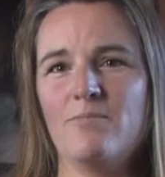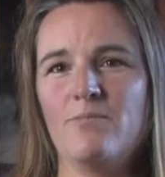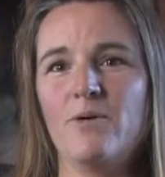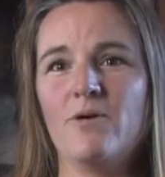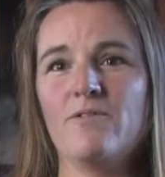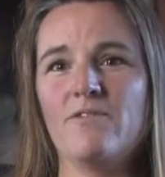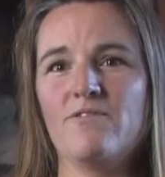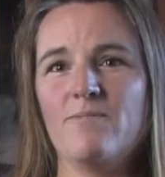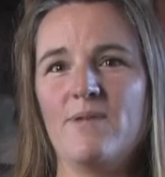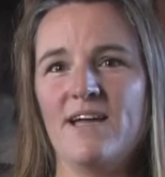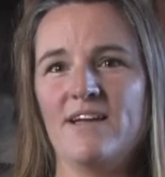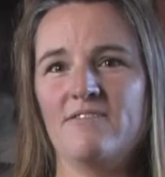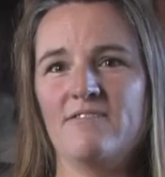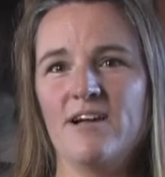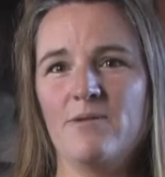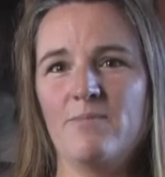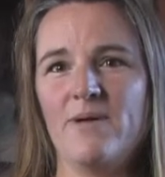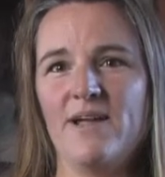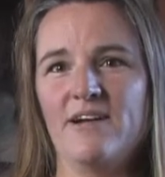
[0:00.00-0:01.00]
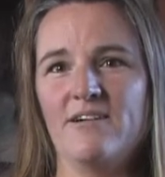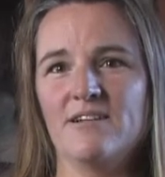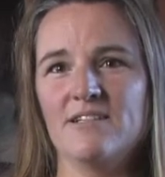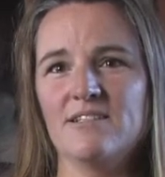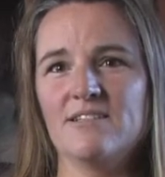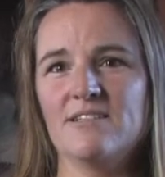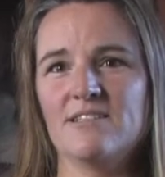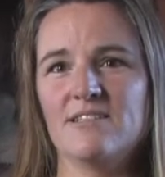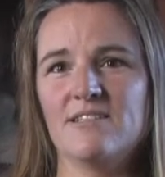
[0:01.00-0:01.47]
Both of my
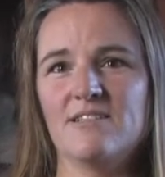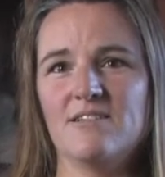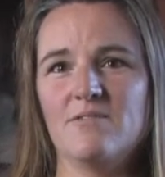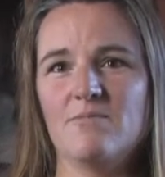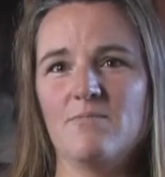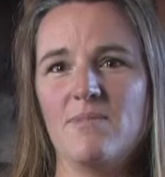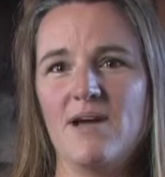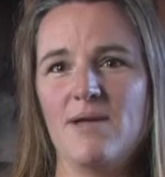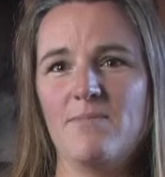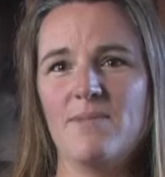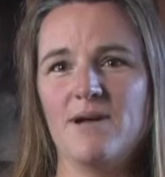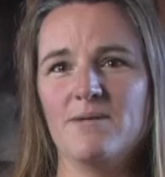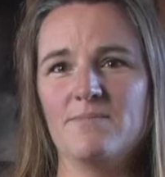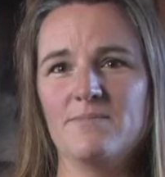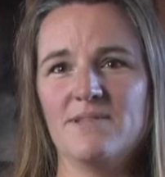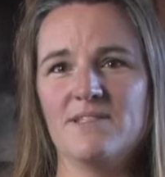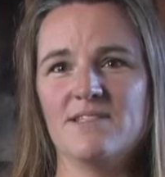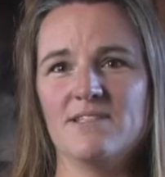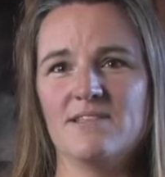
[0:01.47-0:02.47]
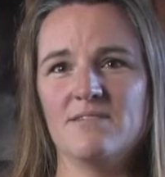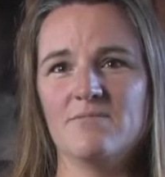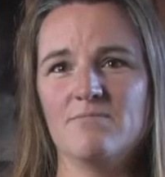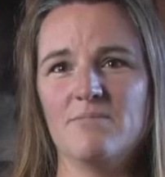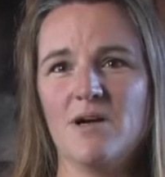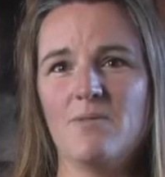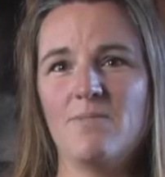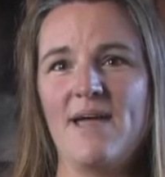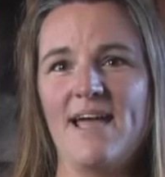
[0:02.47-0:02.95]
grandparents, my mom's
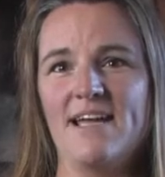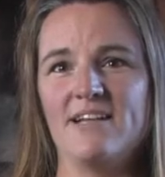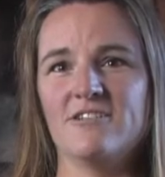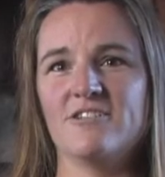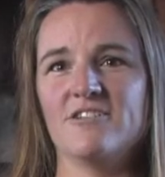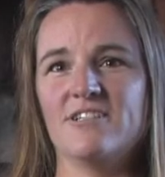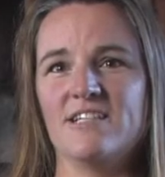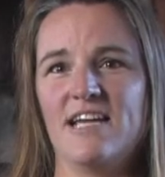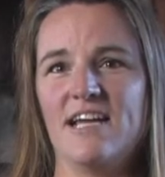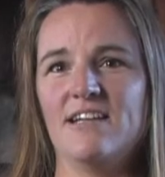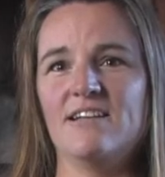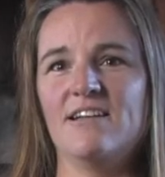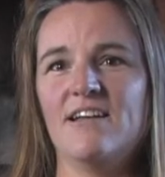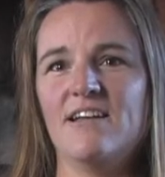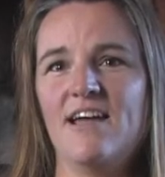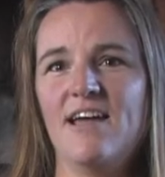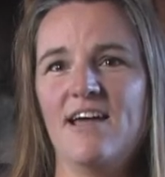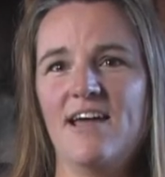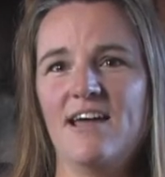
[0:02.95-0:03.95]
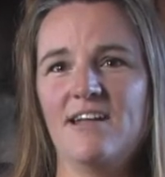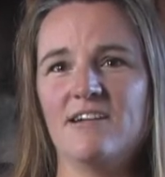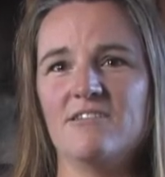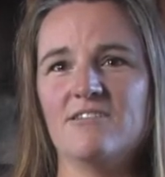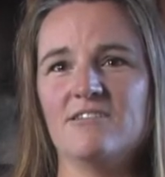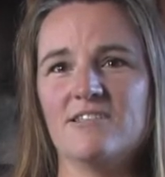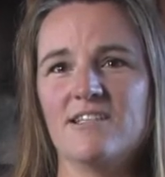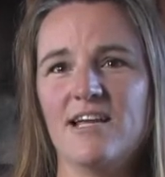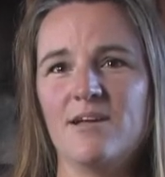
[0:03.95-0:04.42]
mom and her dad, had
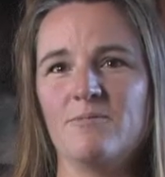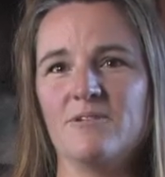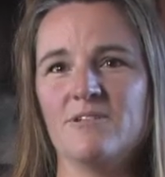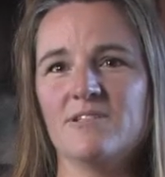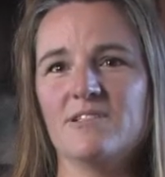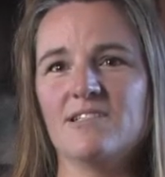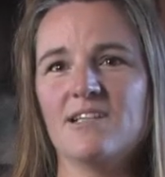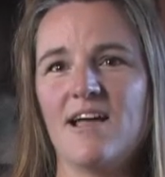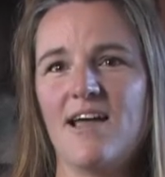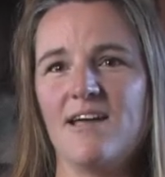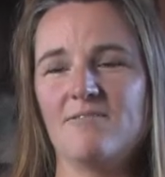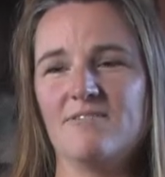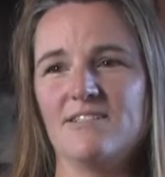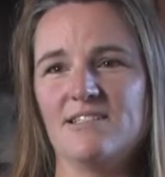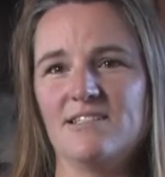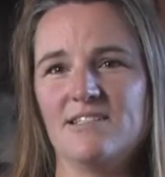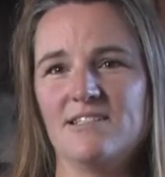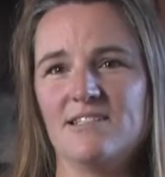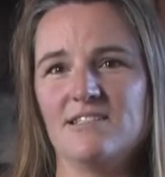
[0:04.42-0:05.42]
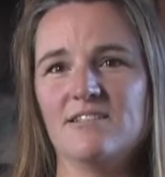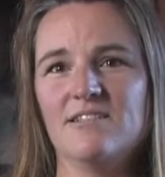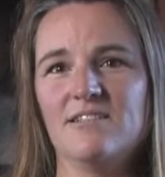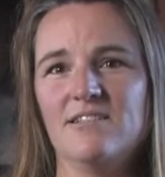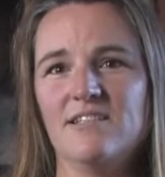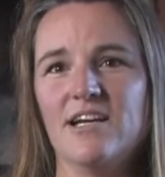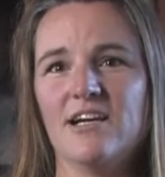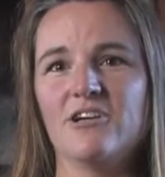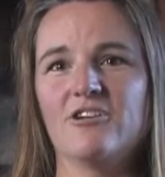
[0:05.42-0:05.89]
Alzheimer's. I was
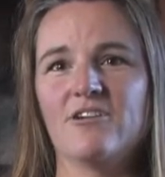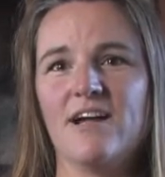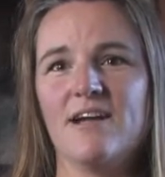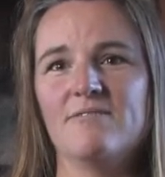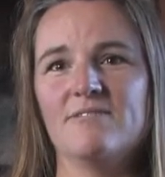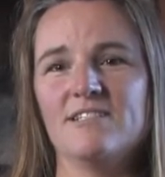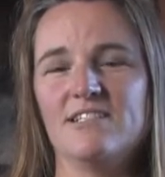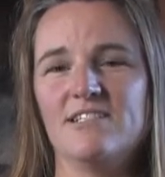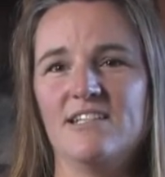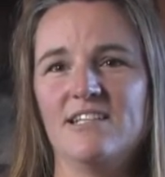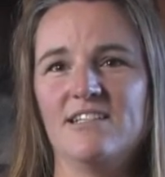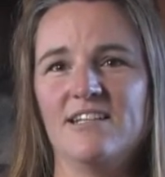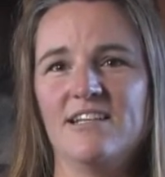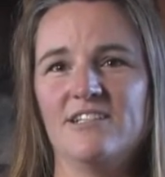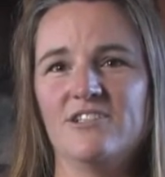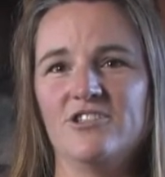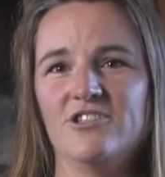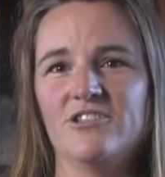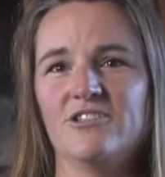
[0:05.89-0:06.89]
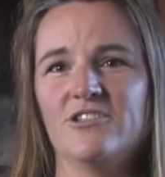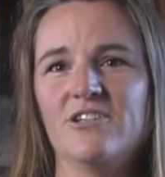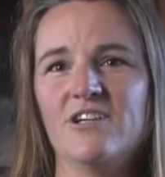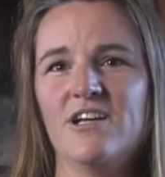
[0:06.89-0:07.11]
younger, I was a teenager.